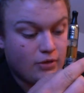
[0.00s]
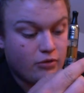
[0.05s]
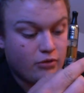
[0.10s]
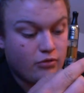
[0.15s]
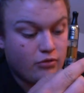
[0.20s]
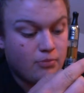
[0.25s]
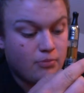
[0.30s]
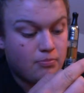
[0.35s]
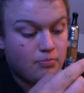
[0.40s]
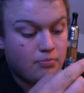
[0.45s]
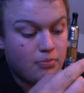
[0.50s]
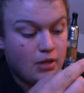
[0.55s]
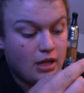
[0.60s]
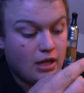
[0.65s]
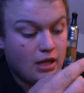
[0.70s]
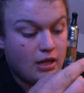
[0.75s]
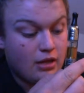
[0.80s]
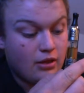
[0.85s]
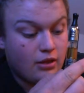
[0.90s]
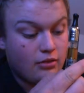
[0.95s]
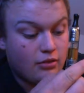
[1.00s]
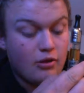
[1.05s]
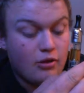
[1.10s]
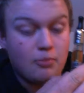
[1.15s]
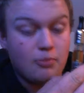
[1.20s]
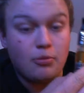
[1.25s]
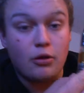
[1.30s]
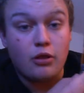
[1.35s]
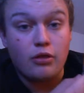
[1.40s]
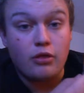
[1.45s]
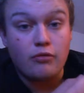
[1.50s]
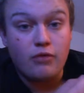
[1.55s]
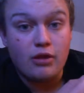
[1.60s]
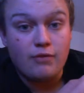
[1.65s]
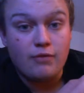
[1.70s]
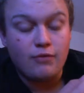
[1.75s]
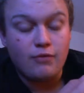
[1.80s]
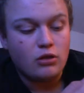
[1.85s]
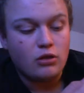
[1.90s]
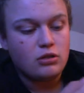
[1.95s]

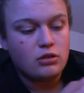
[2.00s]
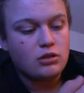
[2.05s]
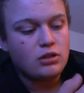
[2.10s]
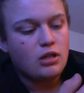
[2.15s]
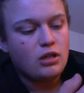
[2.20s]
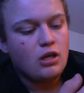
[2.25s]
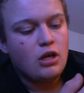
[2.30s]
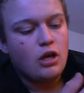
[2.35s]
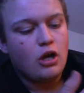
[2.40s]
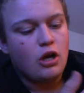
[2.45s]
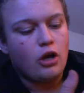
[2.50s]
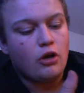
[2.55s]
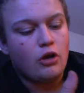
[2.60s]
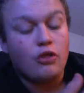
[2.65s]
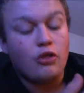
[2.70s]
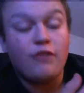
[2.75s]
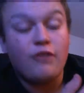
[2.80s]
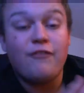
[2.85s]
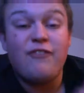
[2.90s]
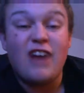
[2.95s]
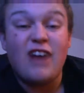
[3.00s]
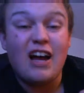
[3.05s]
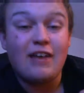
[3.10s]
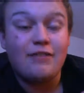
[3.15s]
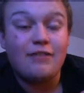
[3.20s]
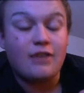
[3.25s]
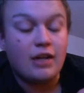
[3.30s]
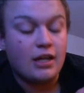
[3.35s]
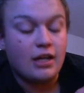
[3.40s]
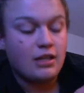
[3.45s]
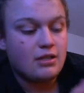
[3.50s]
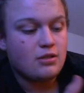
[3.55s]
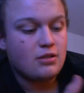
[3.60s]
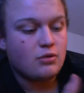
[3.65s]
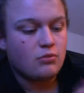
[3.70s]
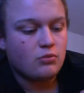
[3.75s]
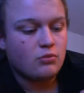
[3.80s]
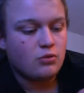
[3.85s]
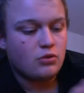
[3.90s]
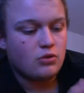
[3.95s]
3.3 volts. Another 5 clicks,
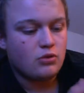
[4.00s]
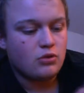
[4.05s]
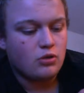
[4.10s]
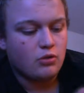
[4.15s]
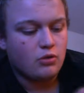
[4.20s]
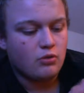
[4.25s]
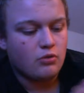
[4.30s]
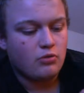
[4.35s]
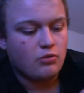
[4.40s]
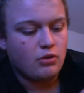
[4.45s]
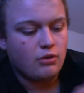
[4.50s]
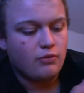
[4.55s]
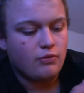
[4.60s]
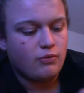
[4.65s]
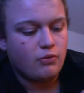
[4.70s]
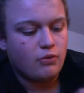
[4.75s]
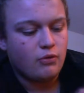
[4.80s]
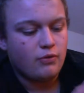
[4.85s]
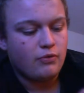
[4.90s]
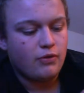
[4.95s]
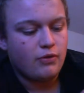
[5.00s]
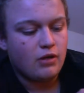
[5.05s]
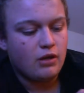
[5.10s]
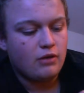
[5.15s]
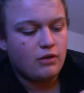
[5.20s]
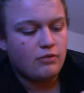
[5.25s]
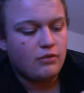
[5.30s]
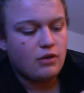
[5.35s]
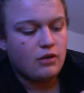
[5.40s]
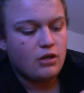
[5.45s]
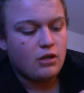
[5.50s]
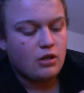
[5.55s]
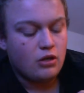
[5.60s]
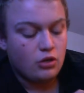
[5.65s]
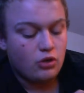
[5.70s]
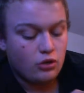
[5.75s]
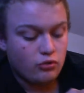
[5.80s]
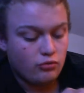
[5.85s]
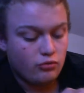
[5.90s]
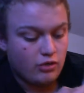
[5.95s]
1, 2, 3, 4, 5,
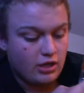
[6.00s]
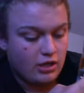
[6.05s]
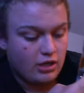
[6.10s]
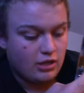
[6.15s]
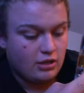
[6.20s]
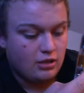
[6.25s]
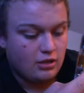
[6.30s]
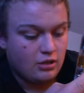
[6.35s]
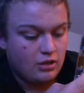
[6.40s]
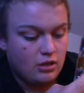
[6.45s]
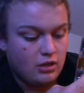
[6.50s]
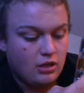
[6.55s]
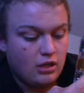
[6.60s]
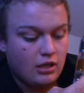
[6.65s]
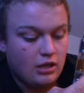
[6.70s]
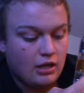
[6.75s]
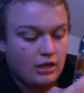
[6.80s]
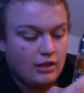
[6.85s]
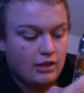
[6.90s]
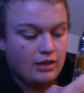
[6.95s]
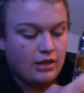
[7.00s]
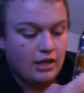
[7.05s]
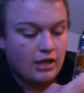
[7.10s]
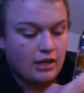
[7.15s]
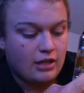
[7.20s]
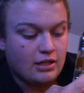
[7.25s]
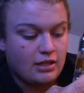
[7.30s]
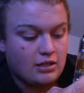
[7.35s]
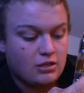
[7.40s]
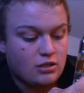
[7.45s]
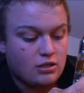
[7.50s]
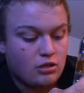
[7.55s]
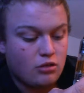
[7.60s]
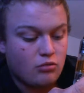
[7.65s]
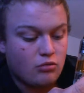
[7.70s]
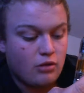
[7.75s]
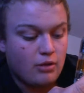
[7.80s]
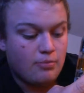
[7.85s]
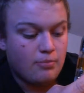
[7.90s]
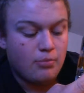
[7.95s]
green, and that is
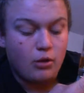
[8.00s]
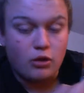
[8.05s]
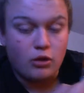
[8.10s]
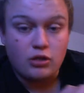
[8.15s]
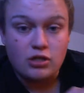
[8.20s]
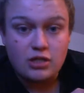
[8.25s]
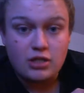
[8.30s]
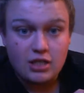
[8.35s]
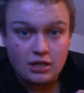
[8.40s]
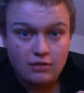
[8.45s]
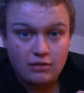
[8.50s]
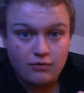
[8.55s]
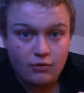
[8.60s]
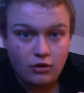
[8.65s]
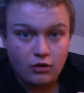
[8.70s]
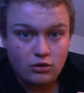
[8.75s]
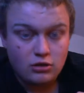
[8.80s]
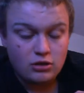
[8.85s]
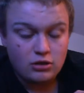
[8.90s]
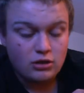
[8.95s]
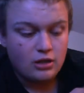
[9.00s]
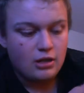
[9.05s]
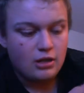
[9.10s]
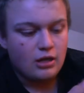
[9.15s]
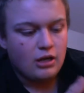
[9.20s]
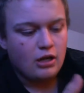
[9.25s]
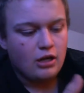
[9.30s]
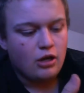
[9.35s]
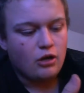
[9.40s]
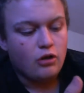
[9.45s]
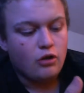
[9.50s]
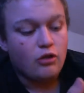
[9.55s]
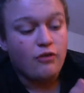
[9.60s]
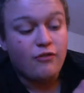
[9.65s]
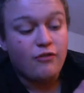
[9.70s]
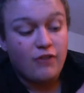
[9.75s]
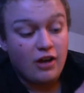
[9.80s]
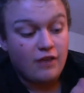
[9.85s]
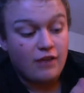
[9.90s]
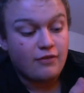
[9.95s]
3.6 volts. Another
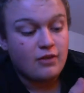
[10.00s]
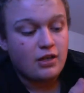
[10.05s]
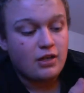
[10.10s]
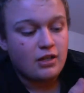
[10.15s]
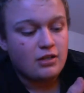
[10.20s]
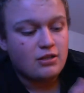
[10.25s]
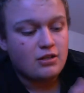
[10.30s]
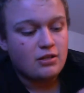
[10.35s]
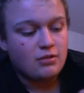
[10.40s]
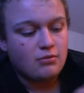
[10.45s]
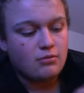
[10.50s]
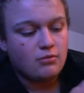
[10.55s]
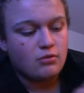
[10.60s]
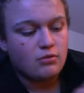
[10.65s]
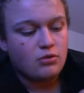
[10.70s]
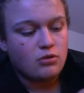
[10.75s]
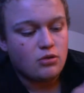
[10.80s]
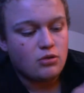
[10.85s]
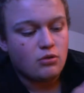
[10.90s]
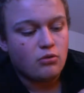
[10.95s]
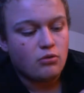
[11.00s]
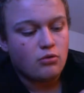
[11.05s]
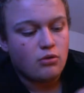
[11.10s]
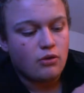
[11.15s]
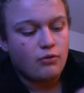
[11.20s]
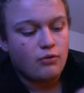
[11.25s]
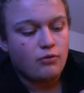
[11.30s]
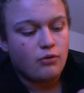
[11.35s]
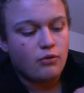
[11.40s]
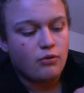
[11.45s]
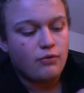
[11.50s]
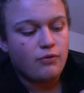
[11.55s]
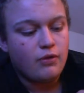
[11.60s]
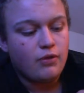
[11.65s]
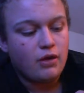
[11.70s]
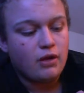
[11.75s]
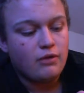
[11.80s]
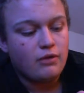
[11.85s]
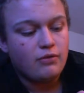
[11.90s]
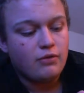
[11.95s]
5 clicks, 1, 2, 3, 4,
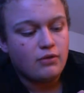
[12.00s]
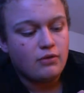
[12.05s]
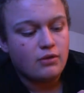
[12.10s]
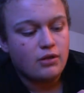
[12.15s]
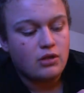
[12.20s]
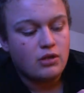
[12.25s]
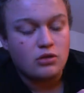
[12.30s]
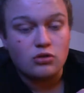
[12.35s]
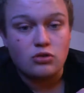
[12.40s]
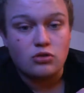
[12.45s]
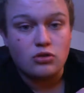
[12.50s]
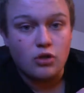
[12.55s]
5, that should